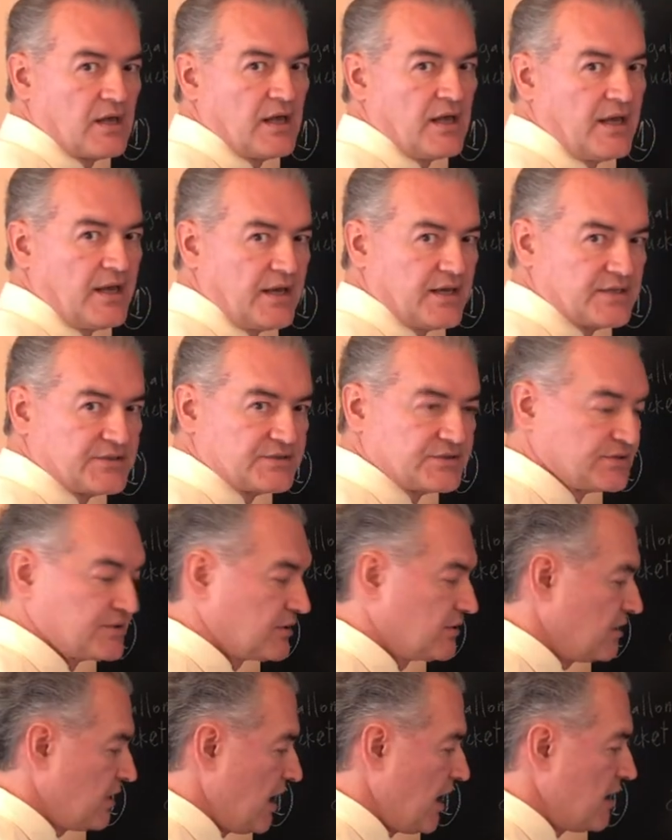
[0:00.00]
as
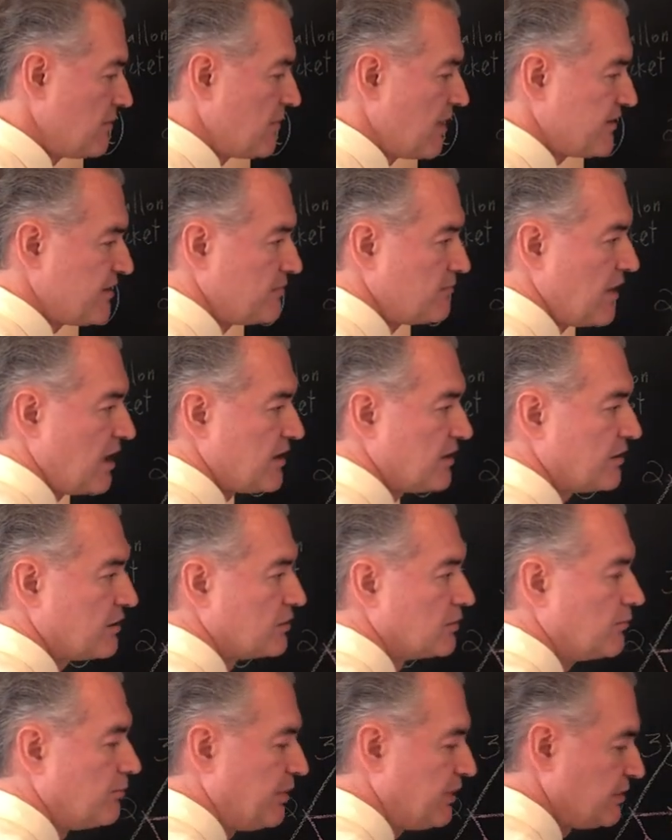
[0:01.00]
a mathematical
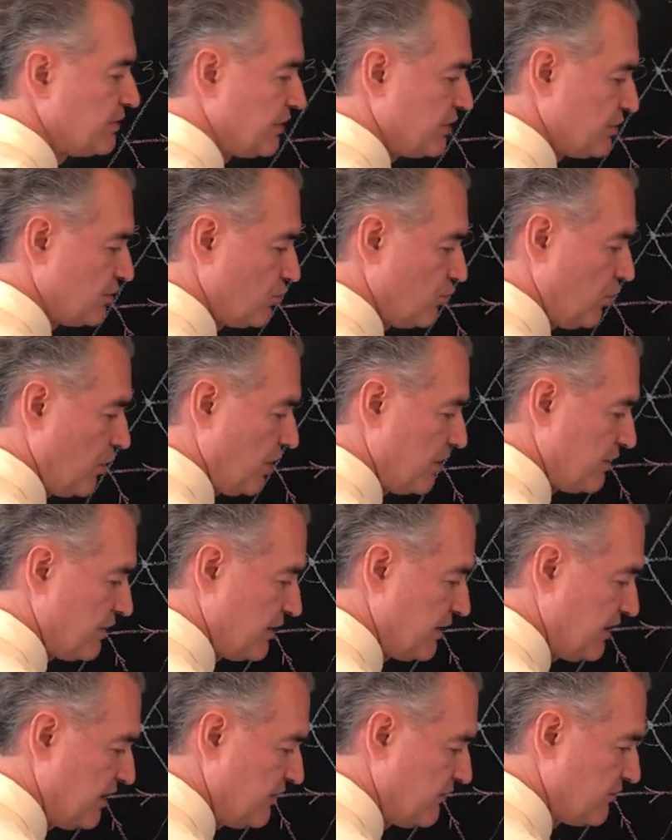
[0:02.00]
billiard, when the
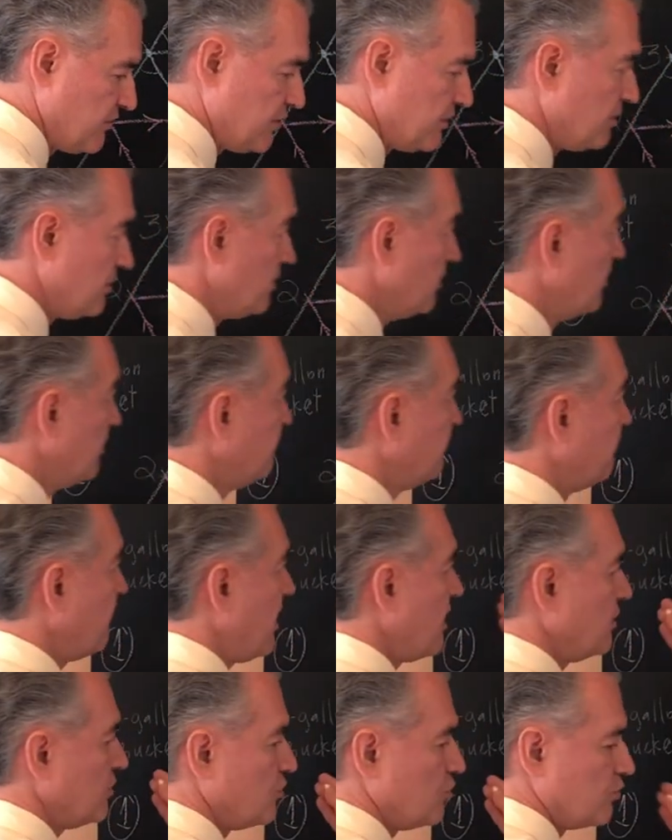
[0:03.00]
given
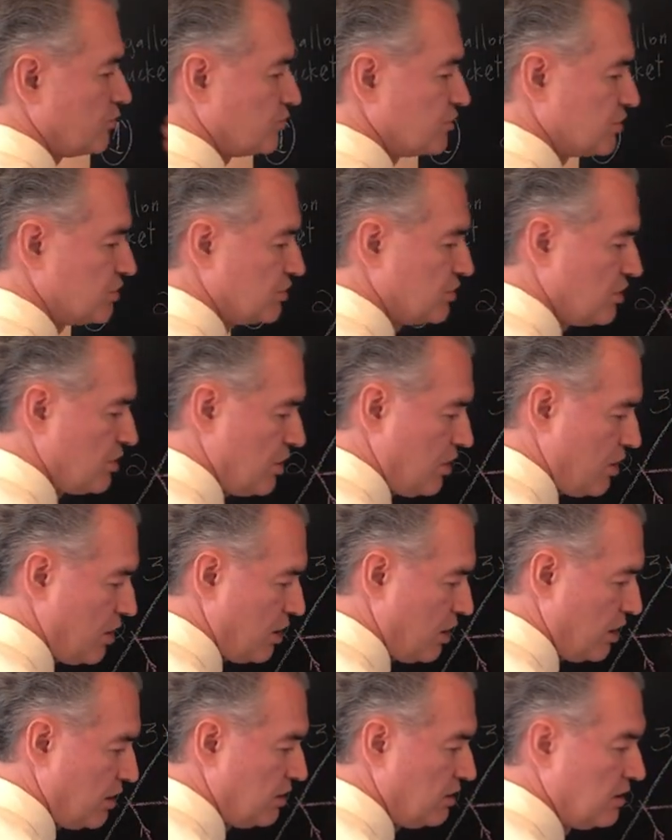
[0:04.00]
volumes
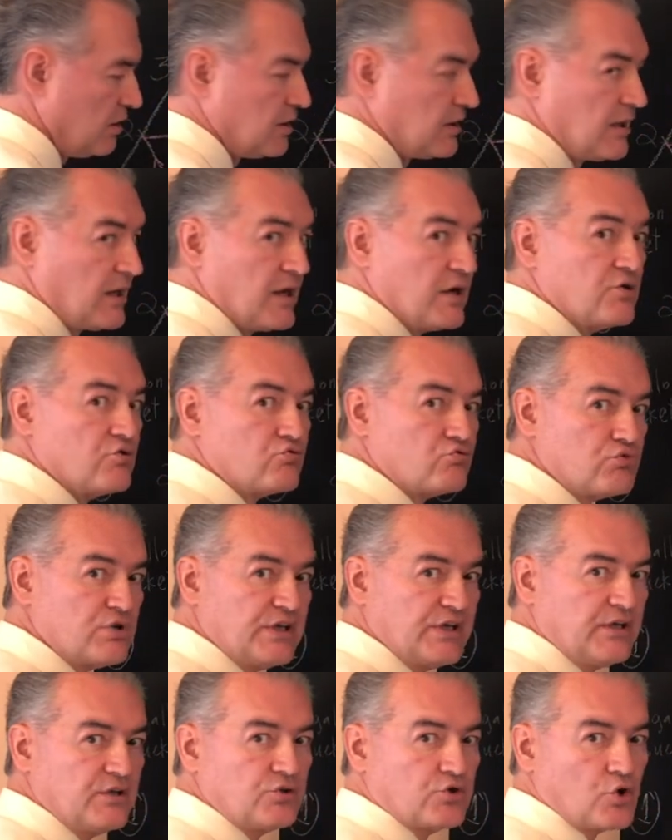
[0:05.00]
are
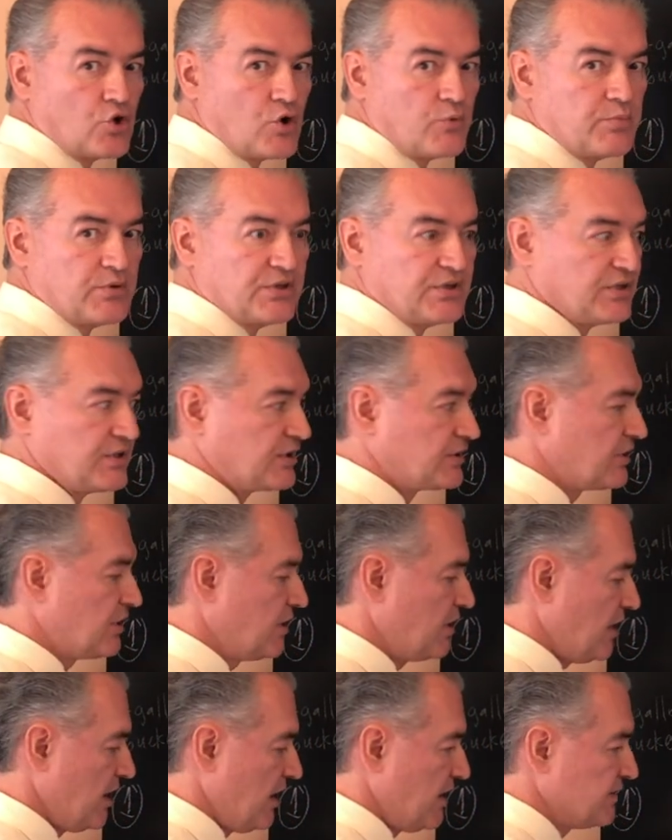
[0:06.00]
reinterpreted
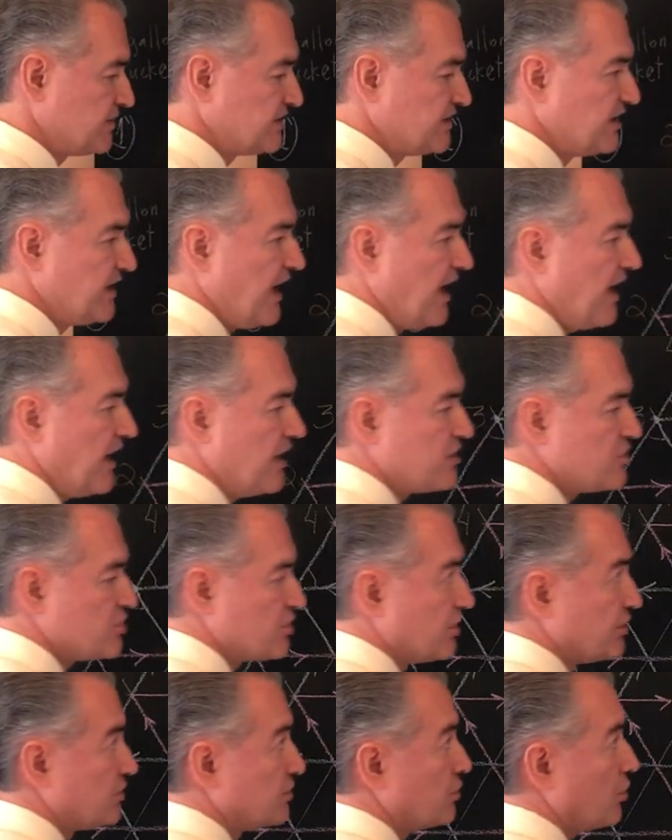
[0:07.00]
as the
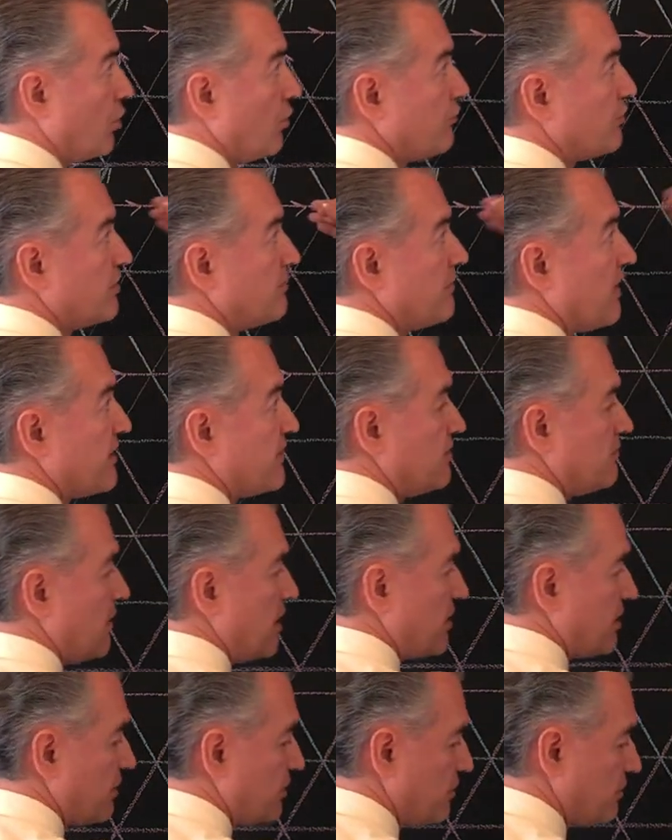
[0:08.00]
edges of the
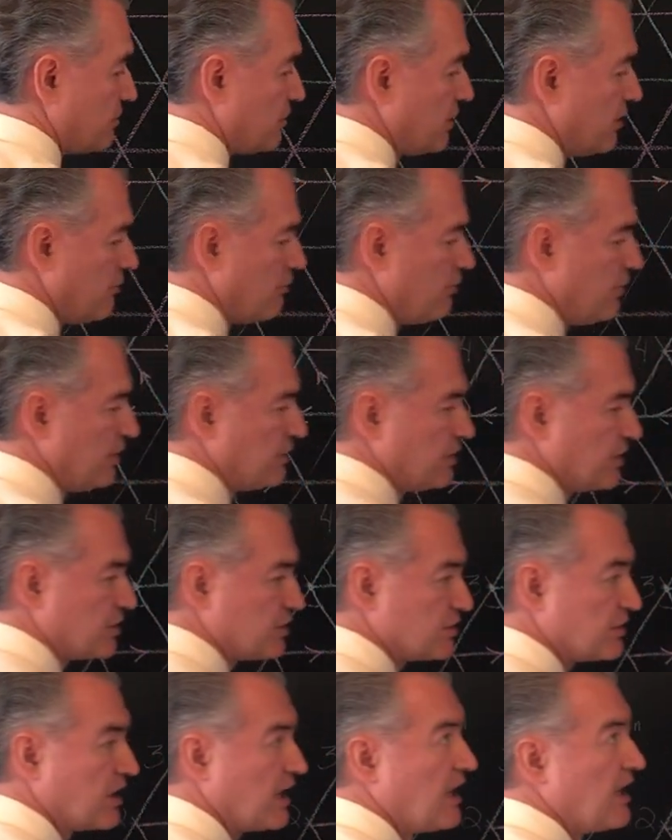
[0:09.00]
mathematical billiard
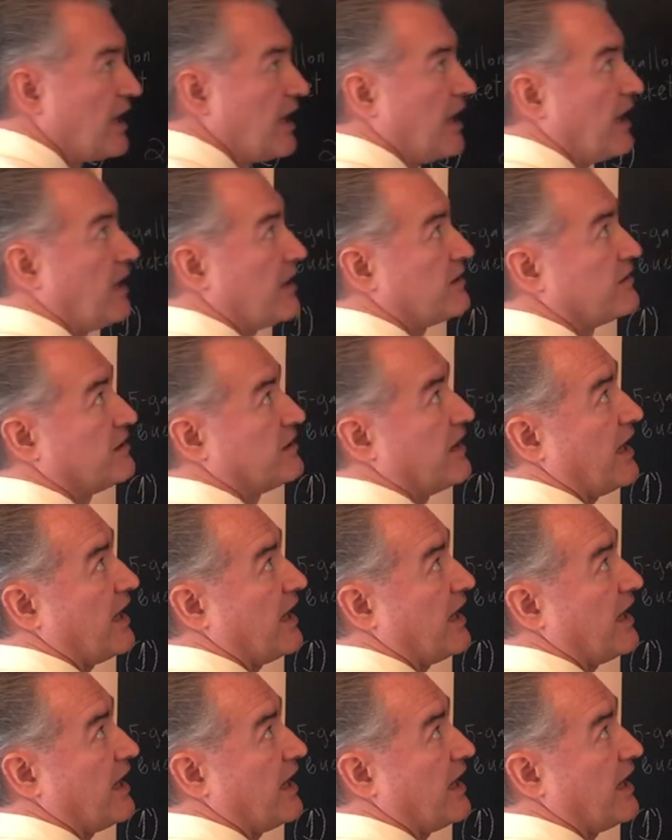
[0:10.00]
and the